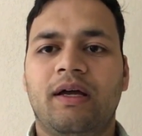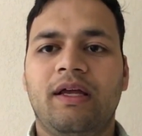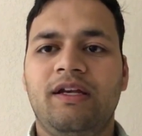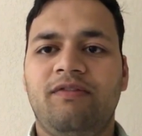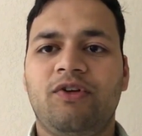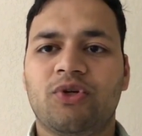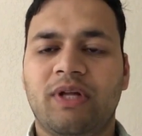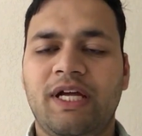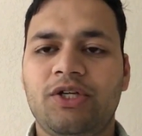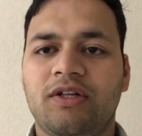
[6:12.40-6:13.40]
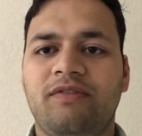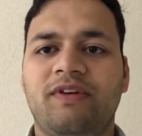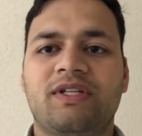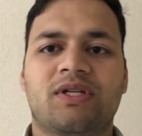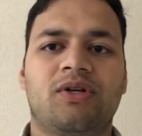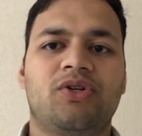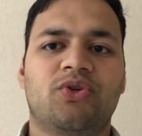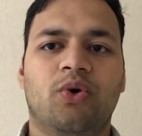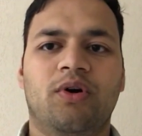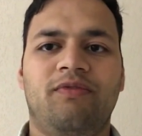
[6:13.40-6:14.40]
individual angel investors
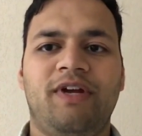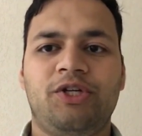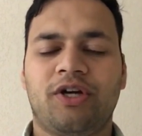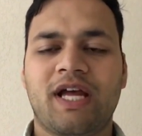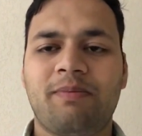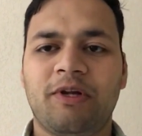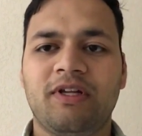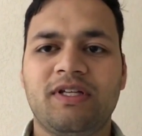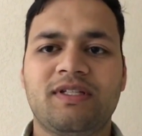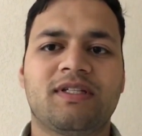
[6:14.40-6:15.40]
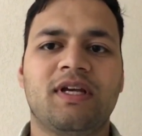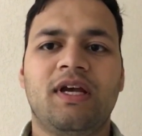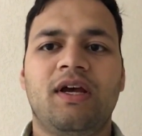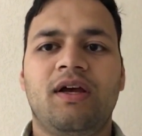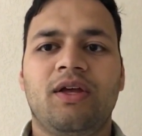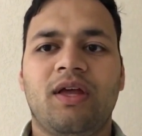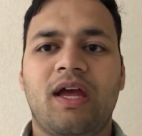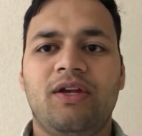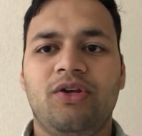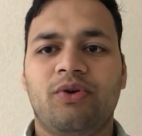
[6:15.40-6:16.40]
or venture capitalists,
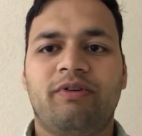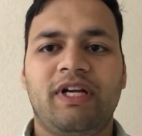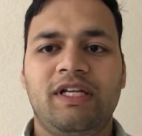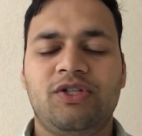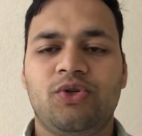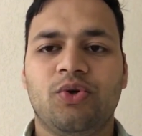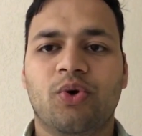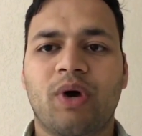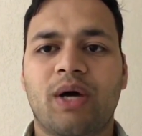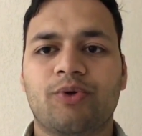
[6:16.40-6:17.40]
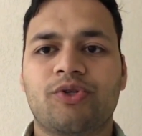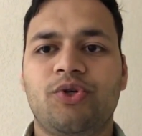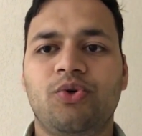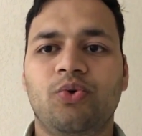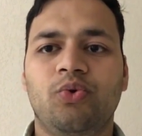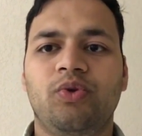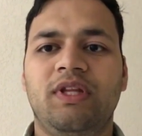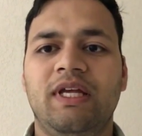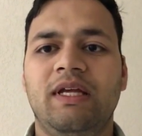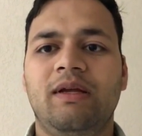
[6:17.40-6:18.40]
and you're ready to go out to
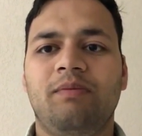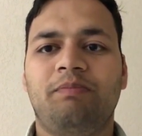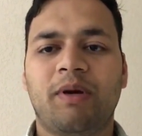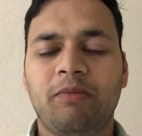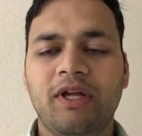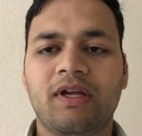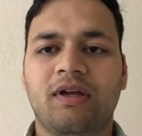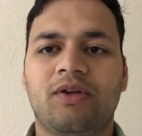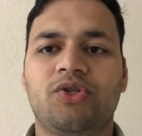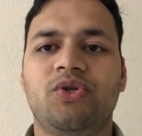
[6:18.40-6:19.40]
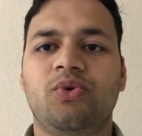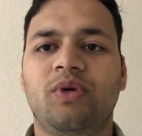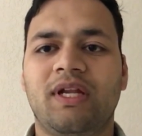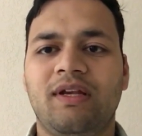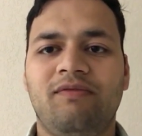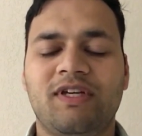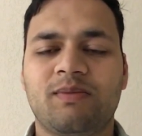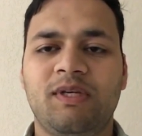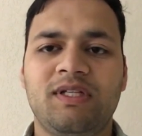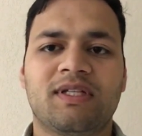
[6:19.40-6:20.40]
the public to get
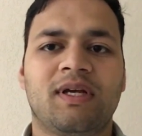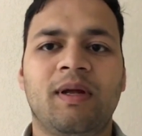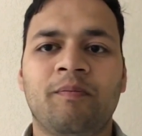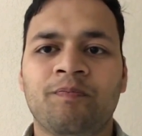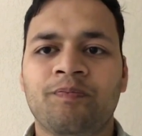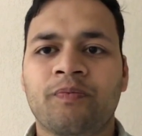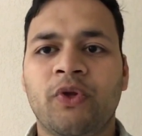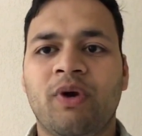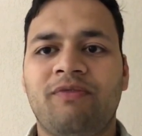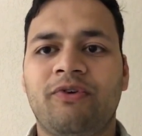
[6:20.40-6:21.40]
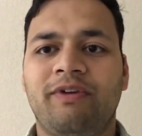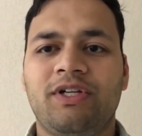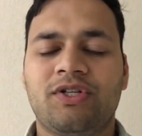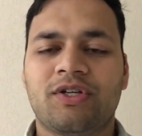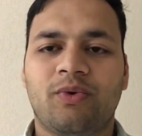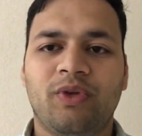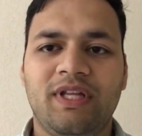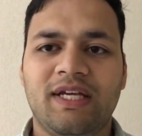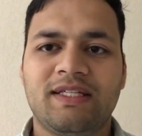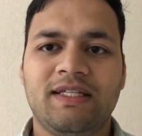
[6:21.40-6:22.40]
investments, you have to register with
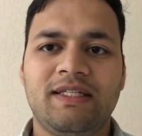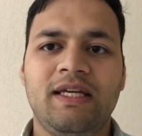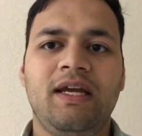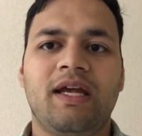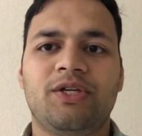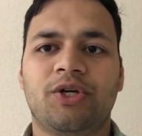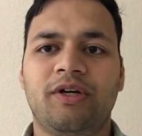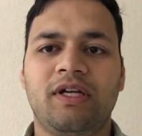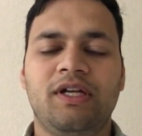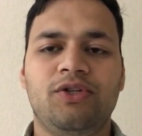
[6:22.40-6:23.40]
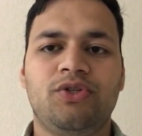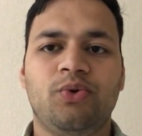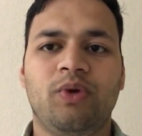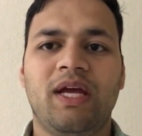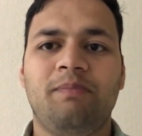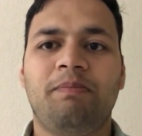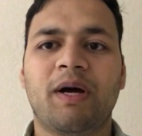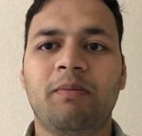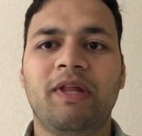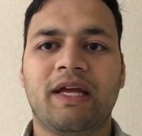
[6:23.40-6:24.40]
the SEC and turn it into a
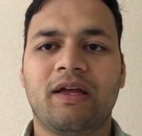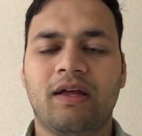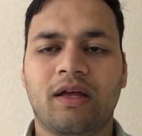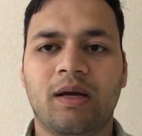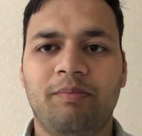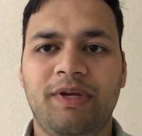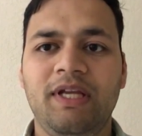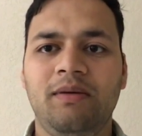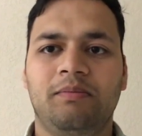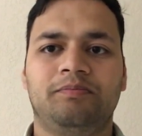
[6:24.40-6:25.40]
public company.